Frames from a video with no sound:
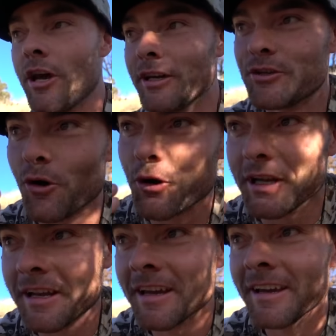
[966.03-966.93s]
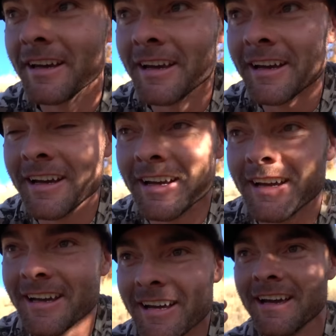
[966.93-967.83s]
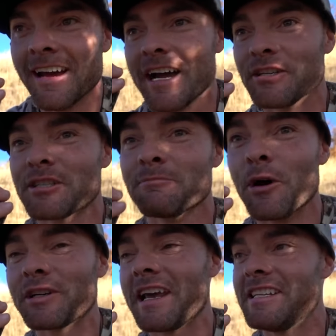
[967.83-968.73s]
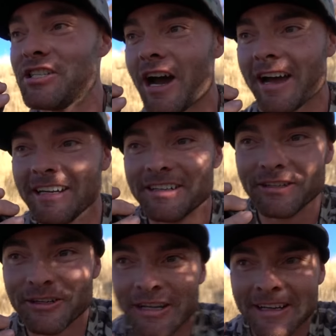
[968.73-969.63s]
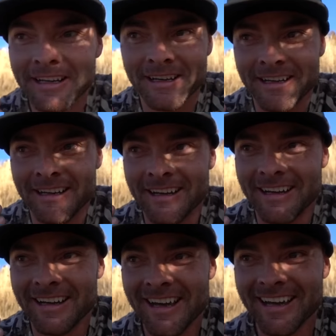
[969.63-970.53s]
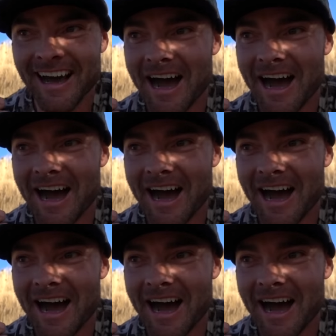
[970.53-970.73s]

Jordan. What? I just smoked a giant, dude. Shut up.